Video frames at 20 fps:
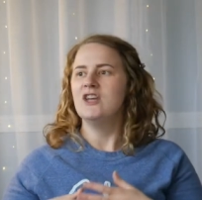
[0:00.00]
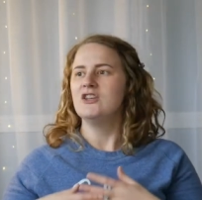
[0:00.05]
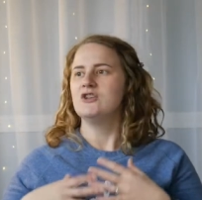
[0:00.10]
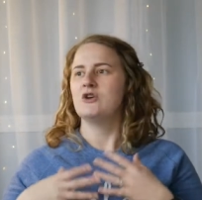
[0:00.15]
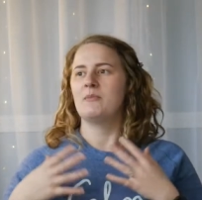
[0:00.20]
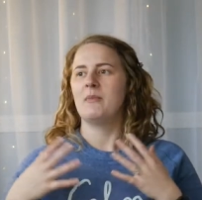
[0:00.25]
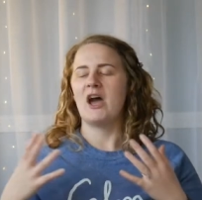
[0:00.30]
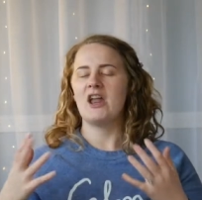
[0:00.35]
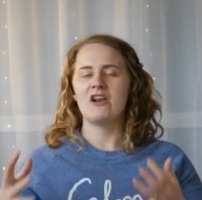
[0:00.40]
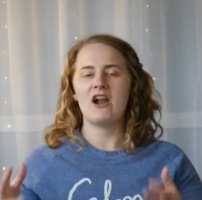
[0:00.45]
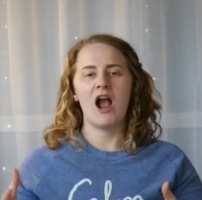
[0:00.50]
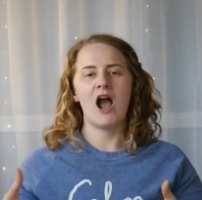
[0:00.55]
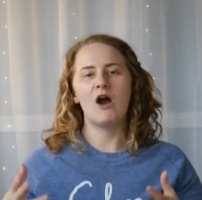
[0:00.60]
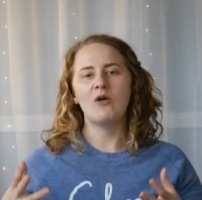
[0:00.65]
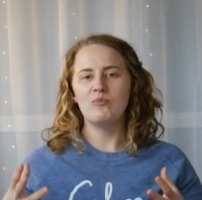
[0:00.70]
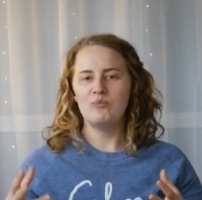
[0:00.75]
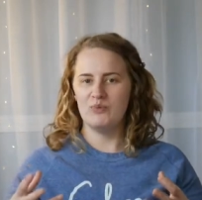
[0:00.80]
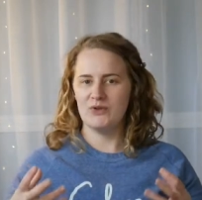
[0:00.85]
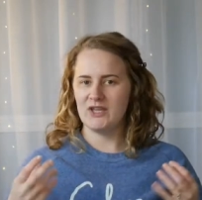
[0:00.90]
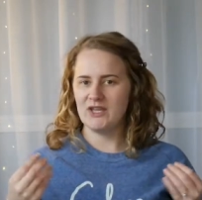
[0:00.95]
no matter
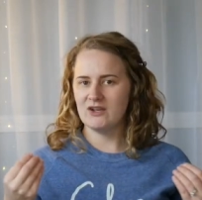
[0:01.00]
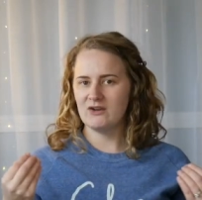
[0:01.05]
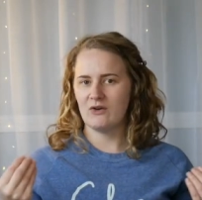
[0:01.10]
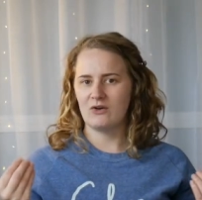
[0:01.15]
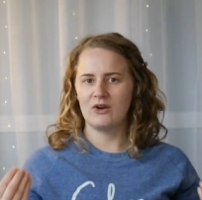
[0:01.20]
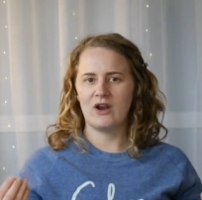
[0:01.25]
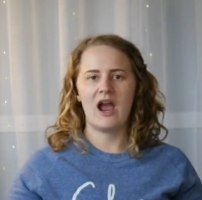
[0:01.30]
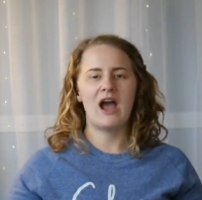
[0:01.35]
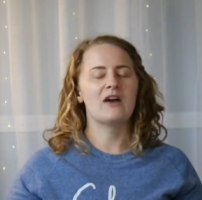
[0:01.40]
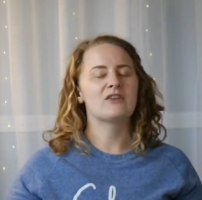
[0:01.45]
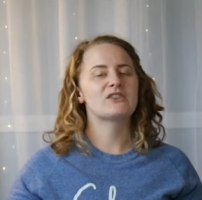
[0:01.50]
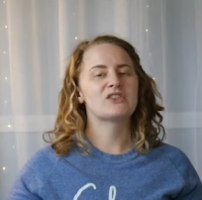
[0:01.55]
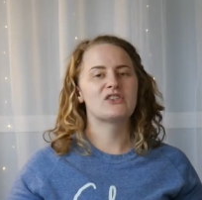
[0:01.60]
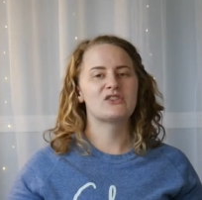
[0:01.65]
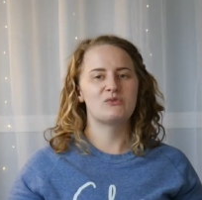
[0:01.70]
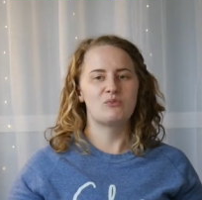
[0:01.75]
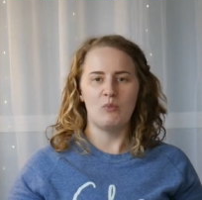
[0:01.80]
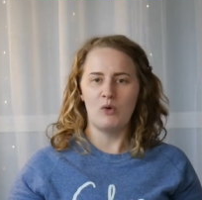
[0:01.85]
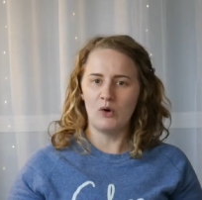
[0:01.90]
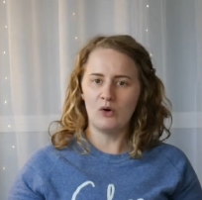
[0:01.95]
how big or how
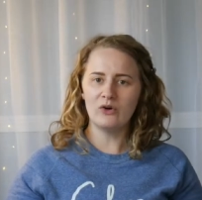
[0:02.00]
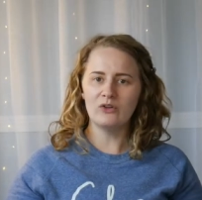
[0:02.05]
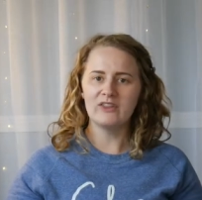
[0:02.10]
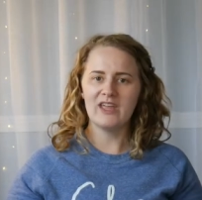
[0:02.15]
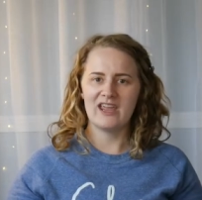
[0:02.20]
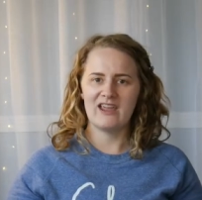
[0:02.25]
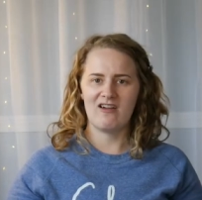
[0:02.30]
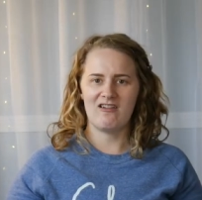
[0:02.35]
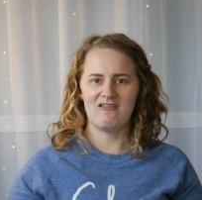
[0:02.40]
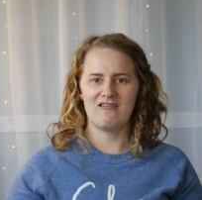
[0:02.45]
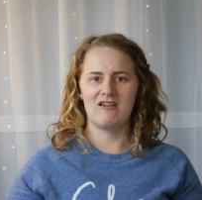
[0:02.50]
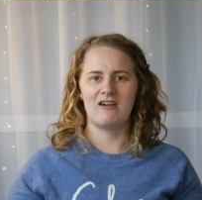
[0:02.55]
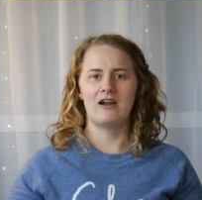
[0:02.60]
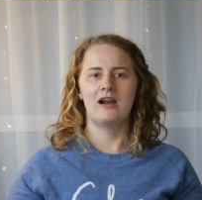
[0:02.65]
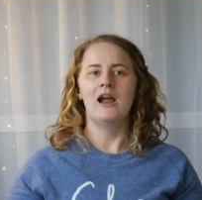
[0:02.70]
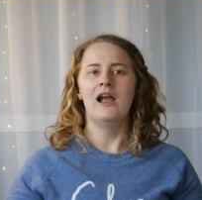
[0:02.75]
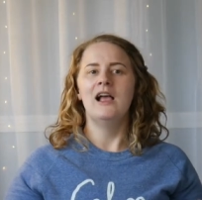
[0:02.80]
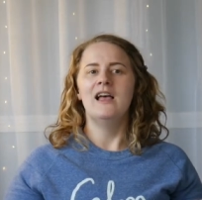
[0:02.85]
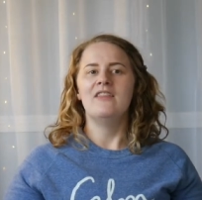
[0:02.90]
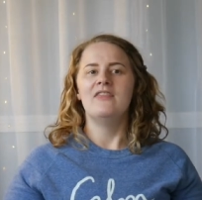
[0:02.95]
small they
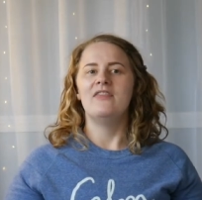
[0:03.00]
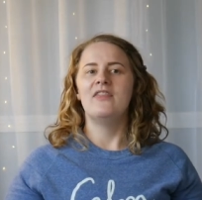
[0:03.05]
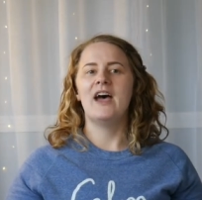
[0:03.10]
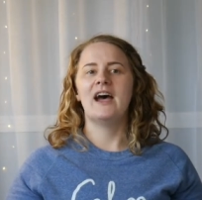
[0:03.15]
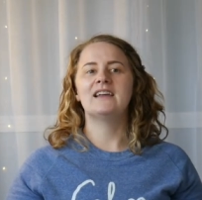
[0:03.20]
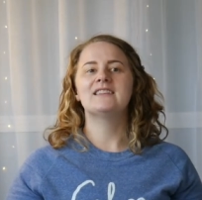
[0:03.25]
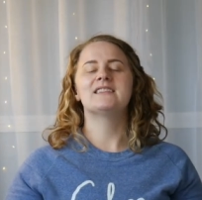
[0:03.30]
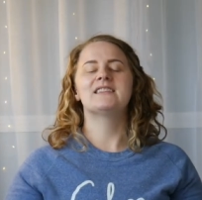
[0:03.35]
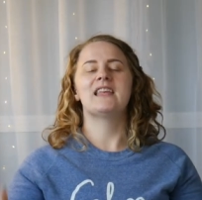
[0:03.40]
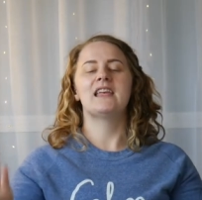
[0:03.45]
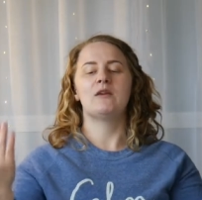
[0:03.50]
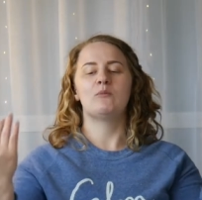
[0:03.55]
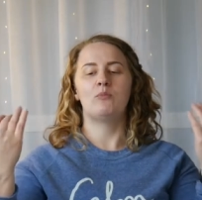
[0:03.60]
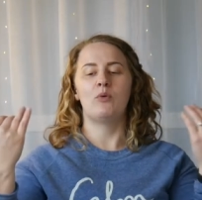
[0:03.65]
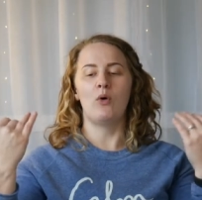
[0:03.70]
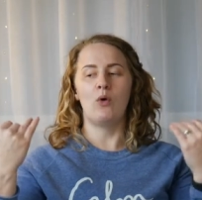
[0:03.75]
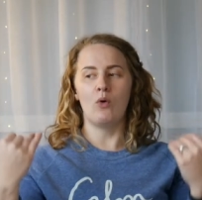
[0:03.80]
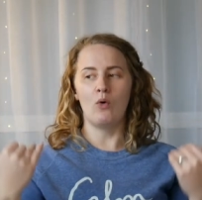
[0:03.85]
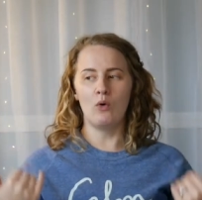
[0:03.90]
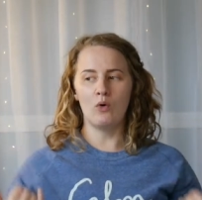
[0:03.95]
are, that's like
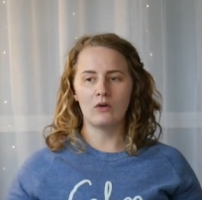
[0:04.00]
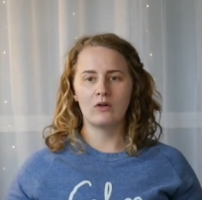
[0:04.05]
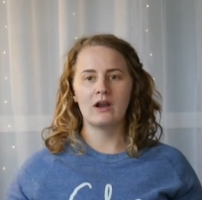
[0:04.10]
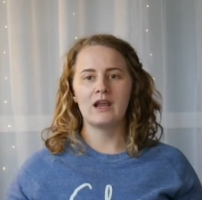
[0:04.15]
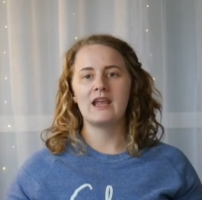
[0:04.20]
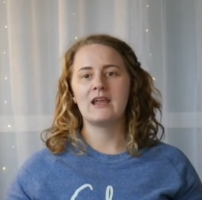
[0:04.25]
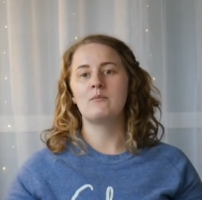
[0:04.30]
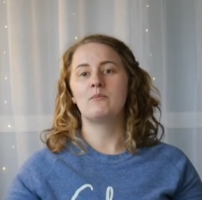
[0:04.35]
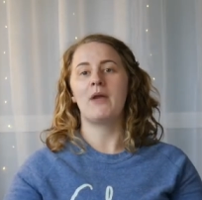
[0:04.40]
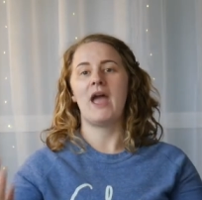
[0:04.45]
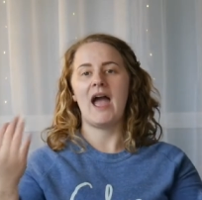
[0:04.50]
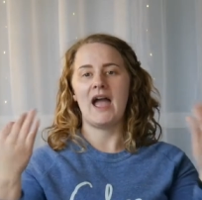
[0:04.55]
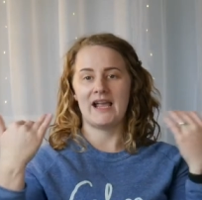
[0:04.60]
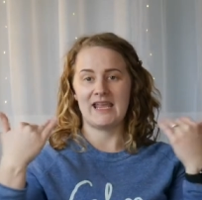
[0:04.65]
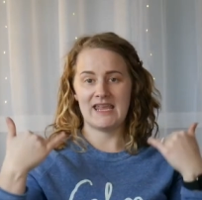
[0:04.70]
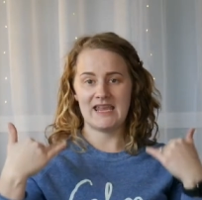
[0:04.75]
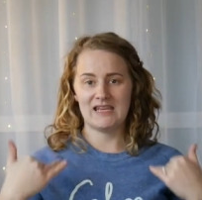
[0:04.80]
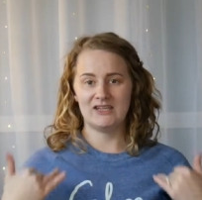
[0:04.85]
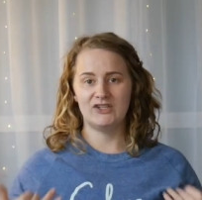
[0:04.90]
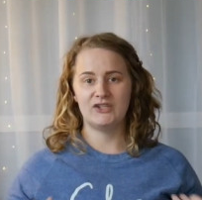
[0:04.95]
pouring back
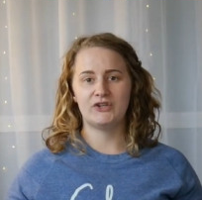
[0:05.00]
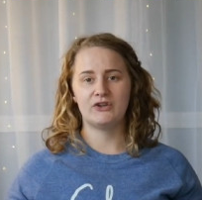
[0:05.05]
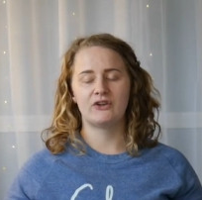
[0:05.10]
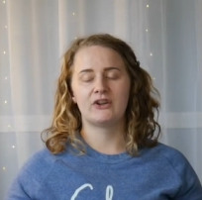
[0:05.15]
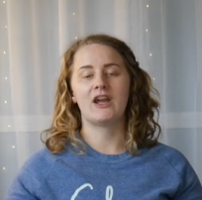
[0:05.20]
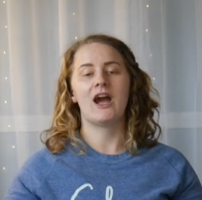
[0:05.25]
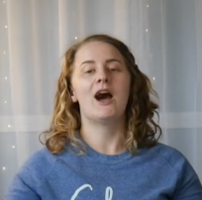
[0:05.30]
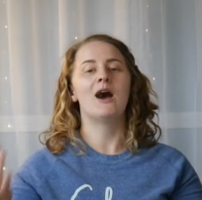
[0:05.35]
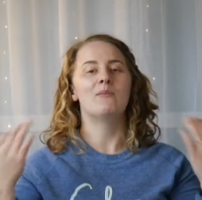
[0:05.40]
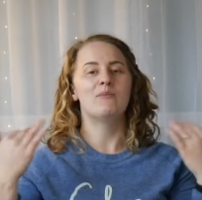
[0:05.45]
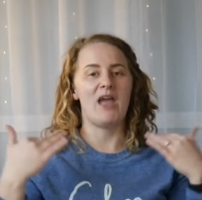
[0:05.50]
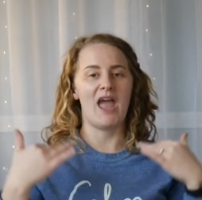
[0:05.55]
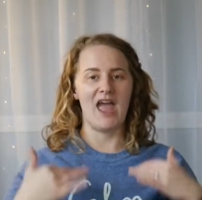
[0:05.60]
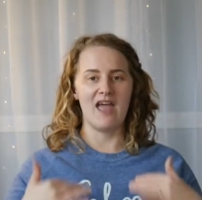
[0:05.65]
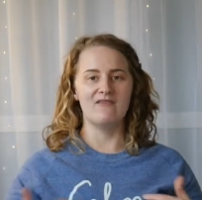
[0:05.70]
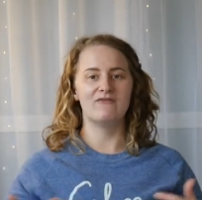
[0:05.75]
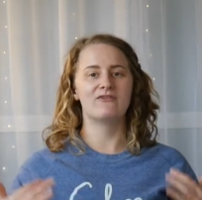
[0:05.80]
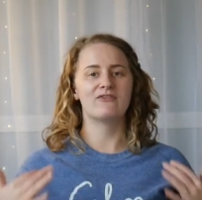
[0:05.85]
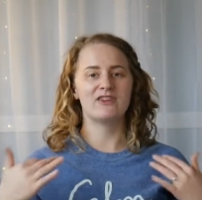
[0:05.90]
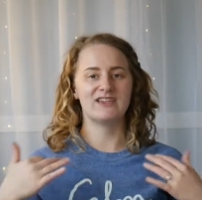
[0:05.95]
into your cup
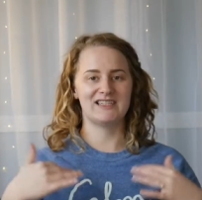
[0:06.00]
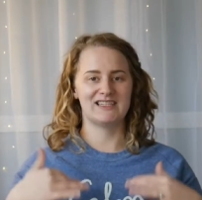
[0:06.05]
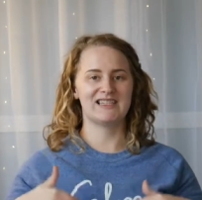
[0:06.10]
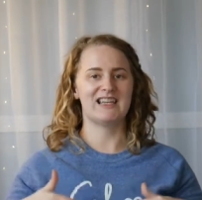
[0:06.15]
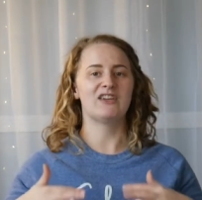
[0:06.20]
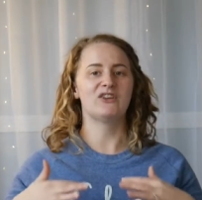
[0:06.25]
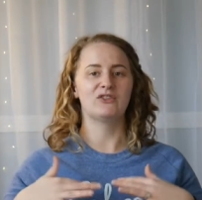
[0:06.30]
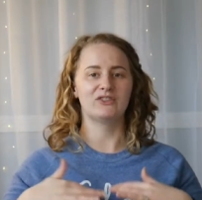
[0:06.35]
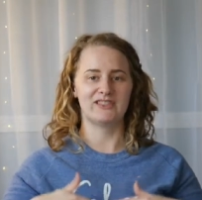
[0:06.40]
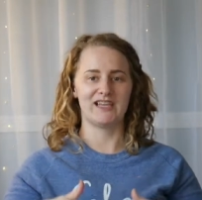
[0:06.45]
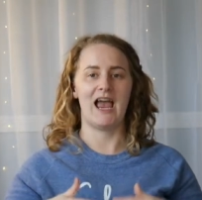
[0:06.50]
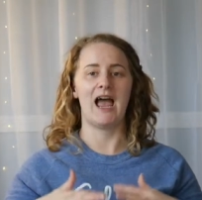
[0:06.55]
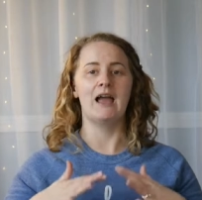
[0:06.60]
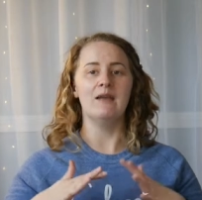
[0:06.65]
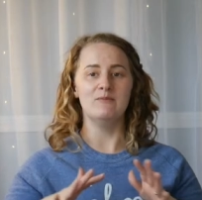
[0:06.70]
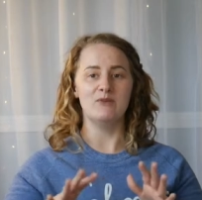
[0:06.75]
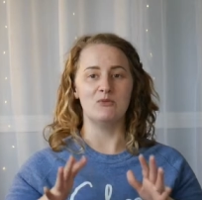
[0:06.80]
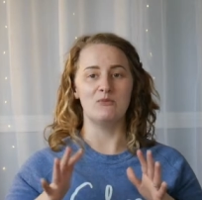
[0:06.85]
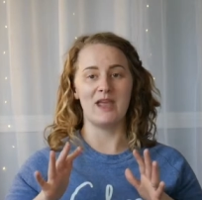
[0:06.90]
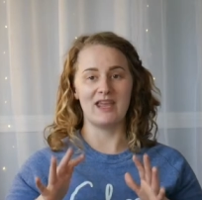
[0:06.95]
every single
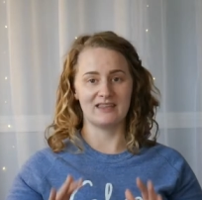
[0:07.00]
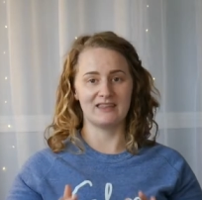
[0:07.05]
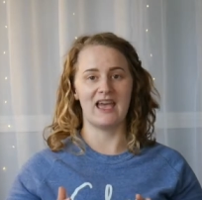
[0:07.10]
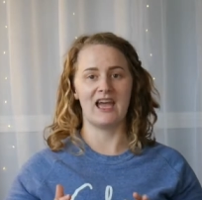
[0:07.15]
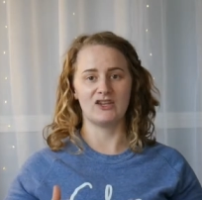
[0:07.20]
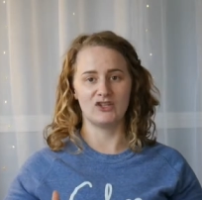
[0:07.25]
time you make that